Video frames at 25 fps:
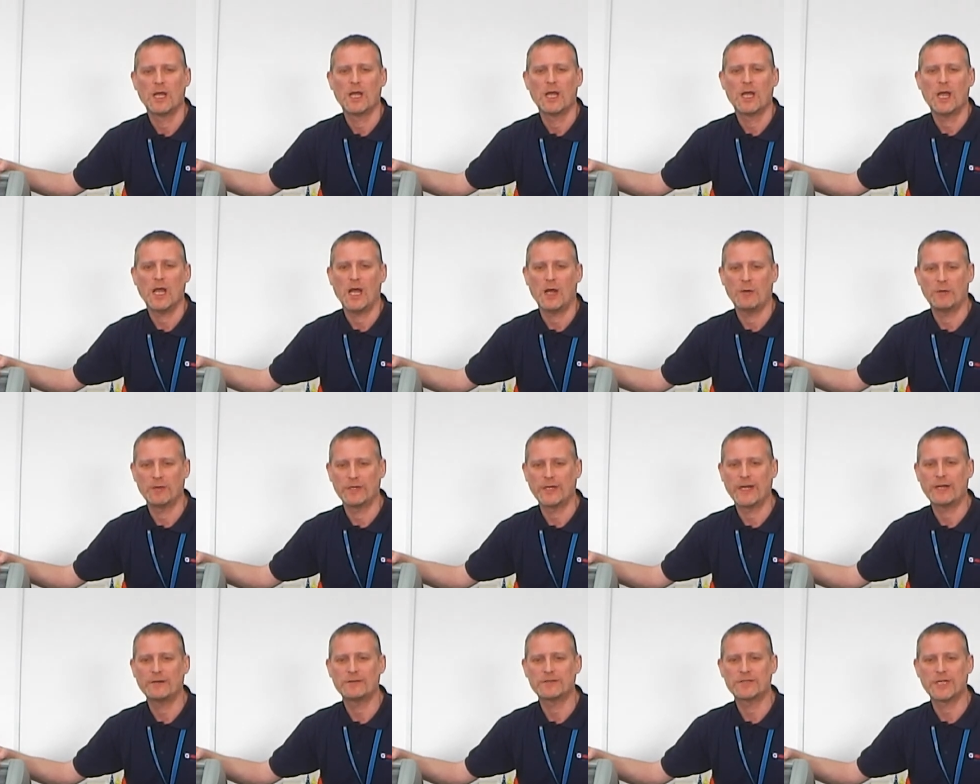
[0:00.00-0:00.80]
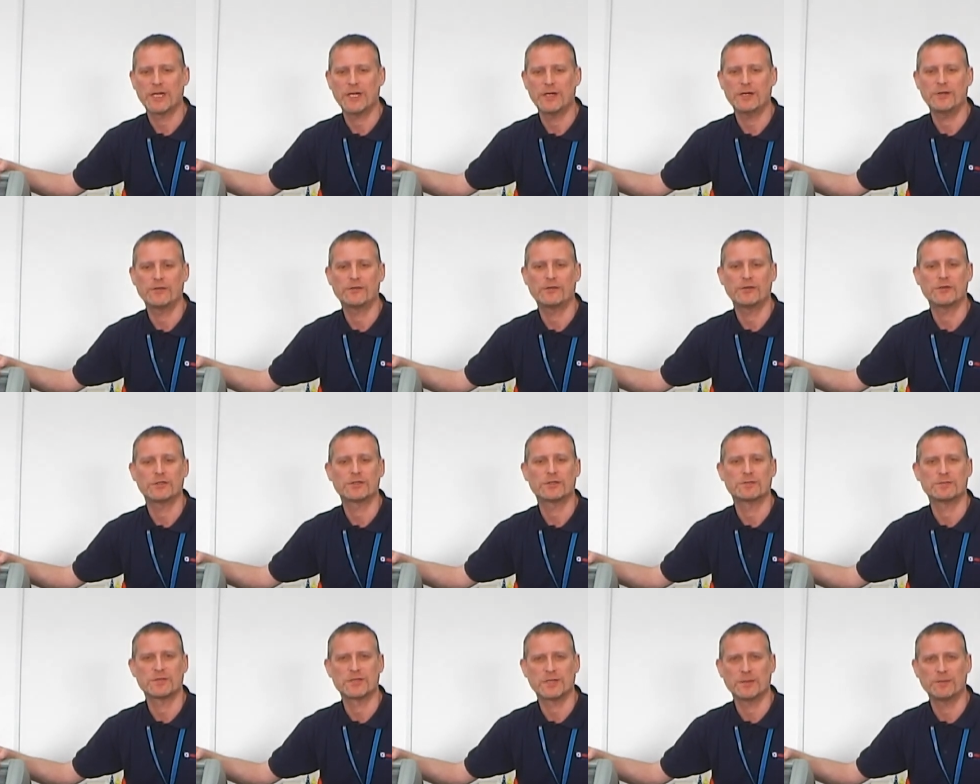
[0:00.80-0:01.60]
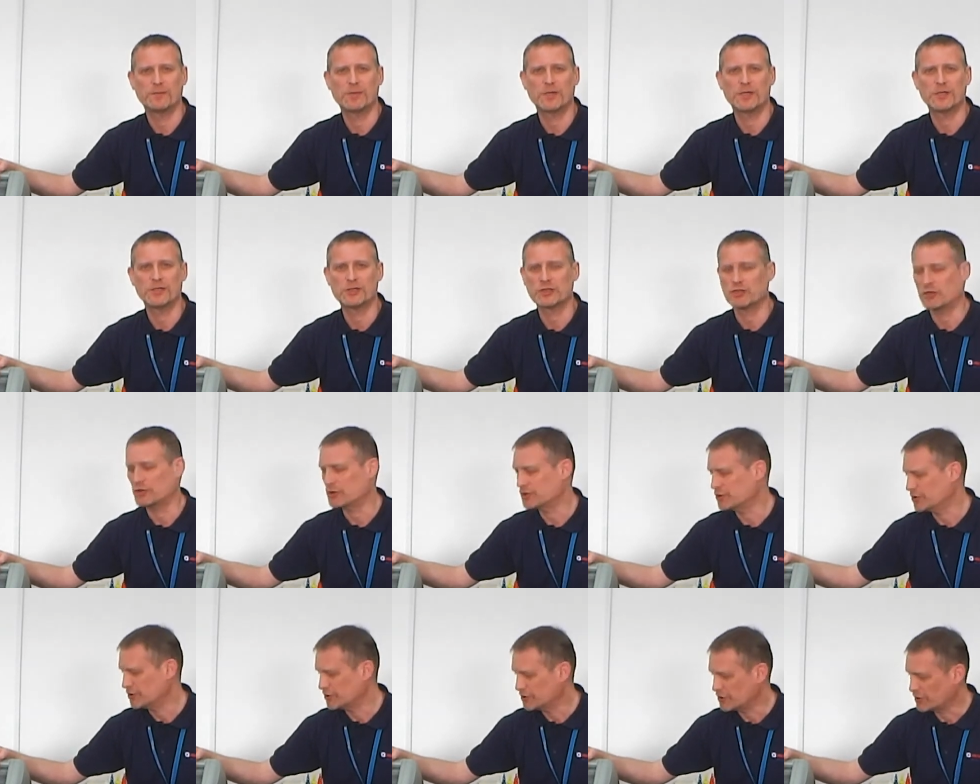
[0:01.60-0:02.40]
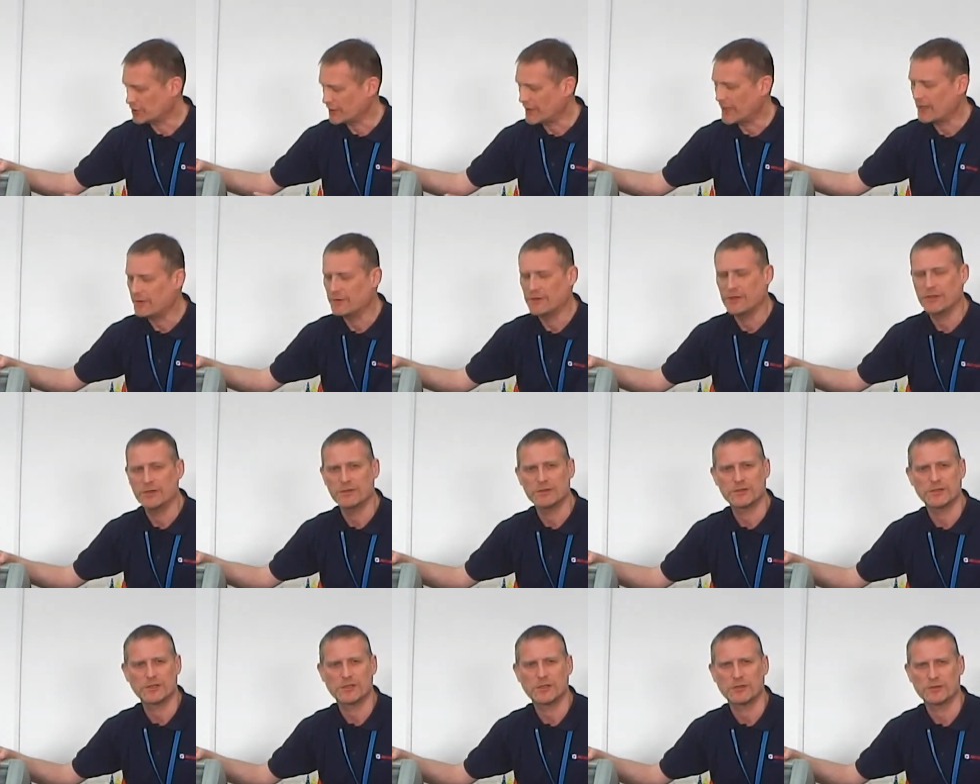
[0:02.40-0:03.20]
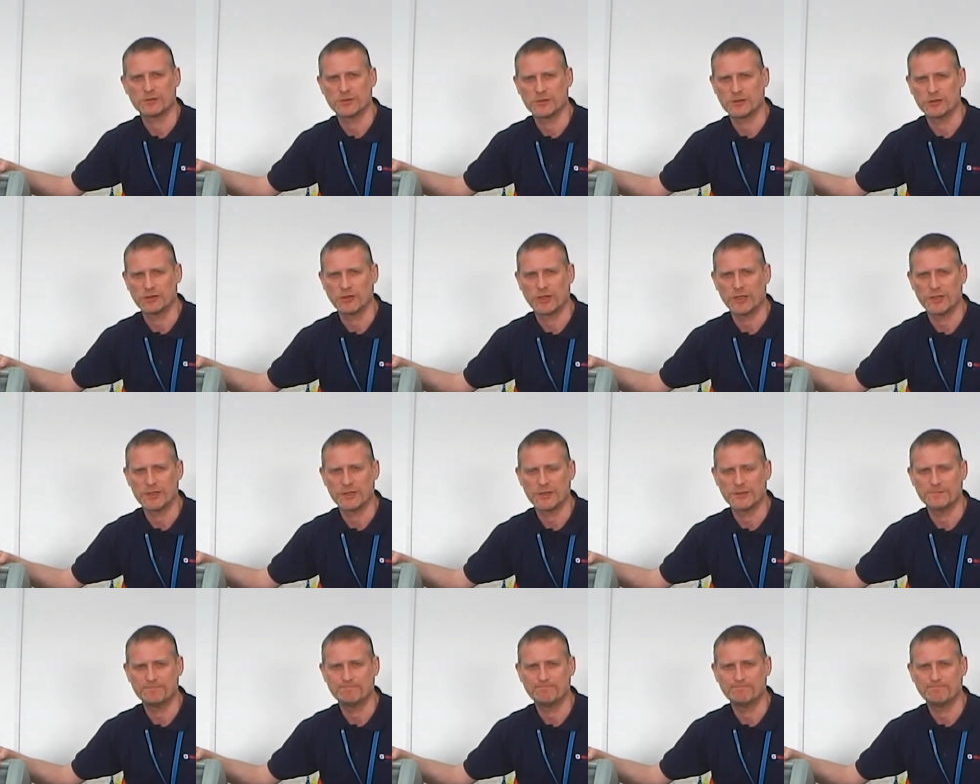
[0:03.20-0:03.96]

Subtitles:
I will now take you through some simple instructions on how to use the concentrator.